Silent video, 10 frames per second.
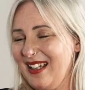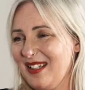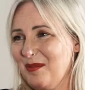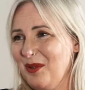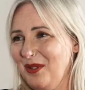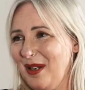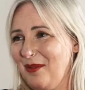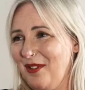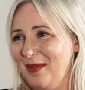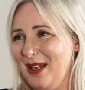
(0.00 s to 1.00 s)
that small
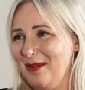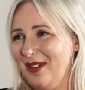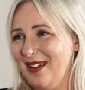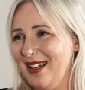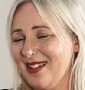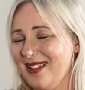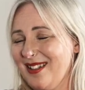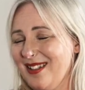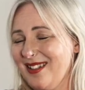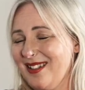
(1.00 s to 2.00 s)
number of people,
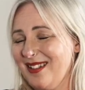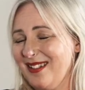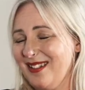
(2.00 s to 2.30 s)
that's just